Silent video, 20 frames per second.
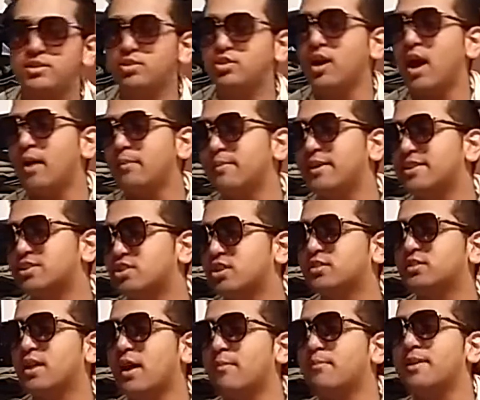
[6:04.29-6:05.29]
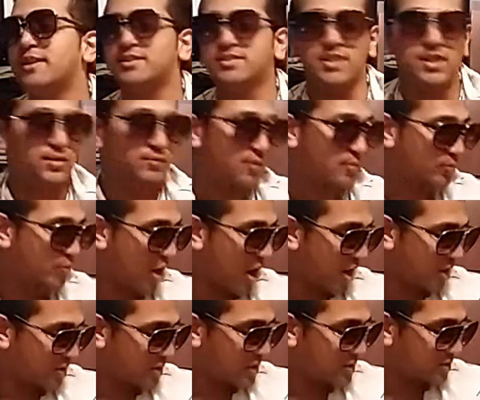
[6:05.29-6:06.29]
you gotta make shit that makes sense for
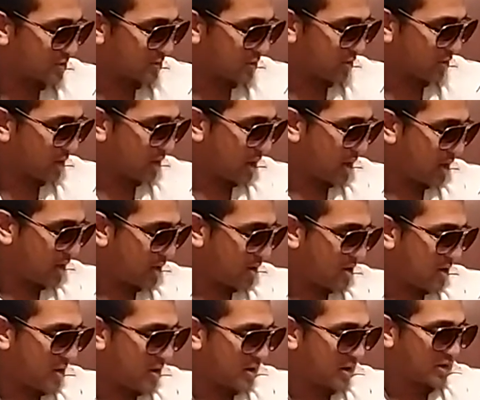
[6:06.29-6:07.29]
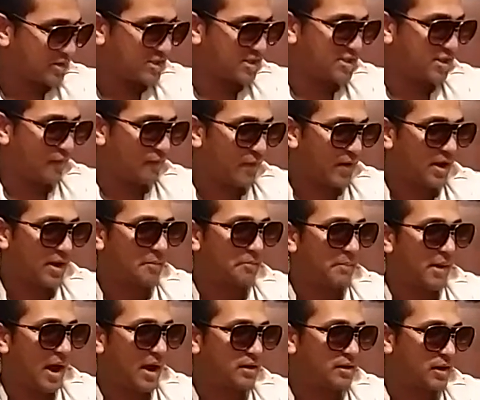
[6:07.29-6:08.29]
Brock Lesnar, okay, because he's a
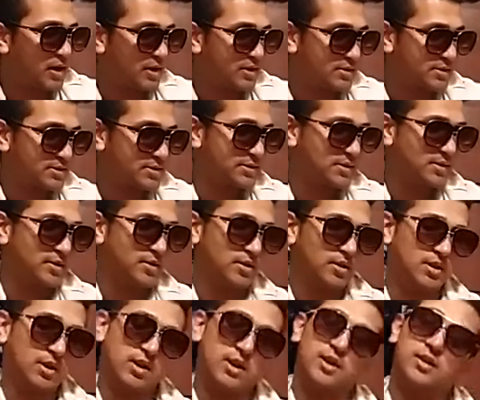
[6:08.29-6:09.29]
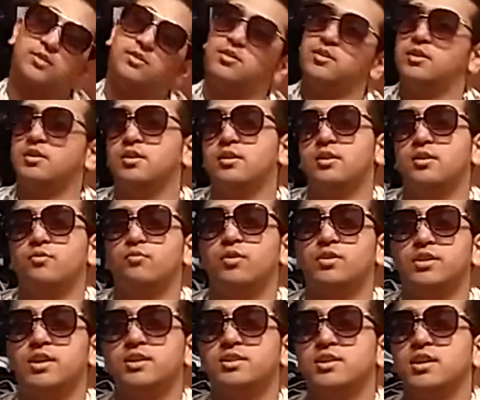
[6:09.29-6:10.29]
fucking badass, and
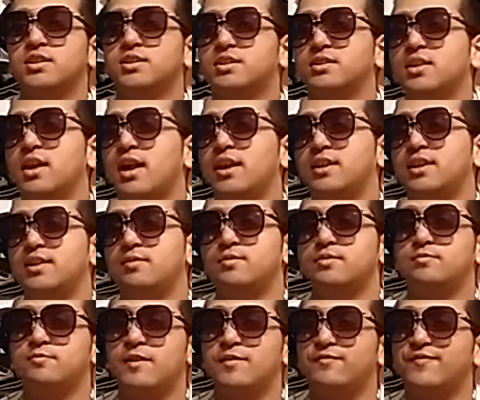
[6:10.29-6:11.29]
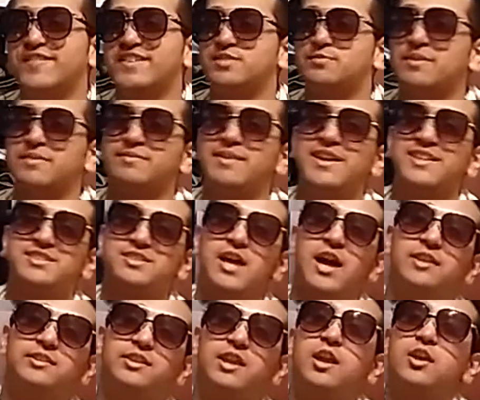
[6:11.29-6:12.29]
what they did tonight, even when Vince McMahon's
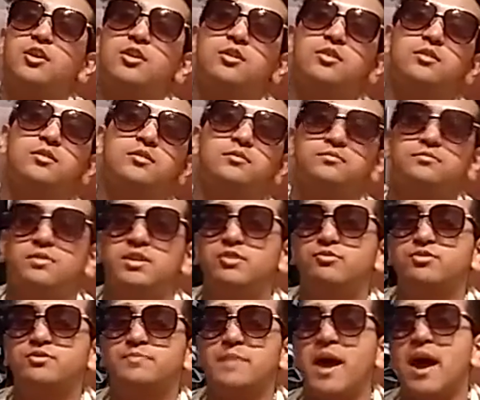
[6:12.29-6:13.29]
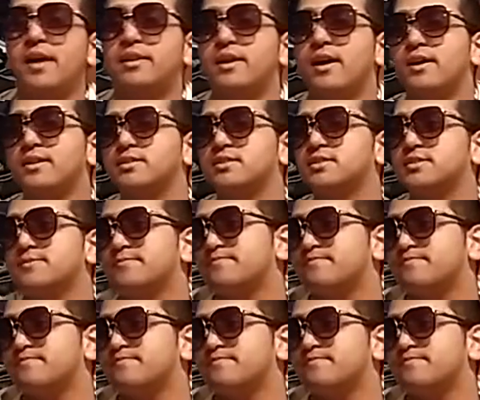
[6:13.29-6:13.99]
not there, he was badass.